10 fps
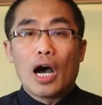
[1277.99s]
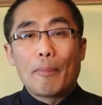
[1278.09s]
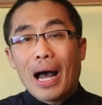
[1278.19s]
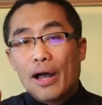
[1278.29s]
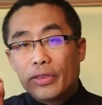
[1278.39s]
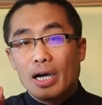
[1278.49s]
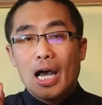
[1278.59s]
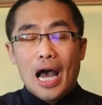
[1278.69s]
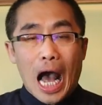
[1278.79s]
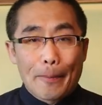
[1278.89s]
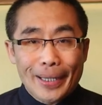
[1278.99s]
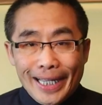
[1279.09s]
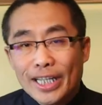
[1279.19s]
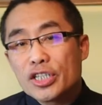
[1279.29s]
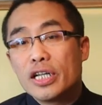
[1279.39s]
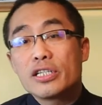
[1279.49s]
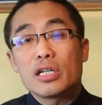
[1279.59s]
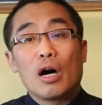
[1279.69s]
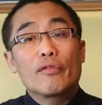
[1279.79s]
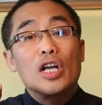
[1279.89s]
upon the
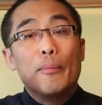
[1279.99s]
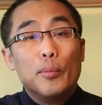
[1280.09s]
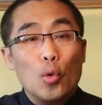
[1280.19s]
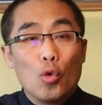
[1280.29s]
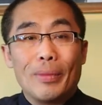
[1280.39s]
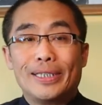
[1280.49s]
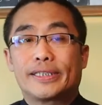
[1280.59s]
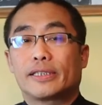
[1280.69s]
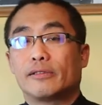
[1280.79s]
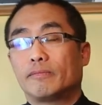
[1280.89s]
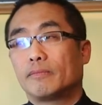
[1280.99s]
applications of the movements.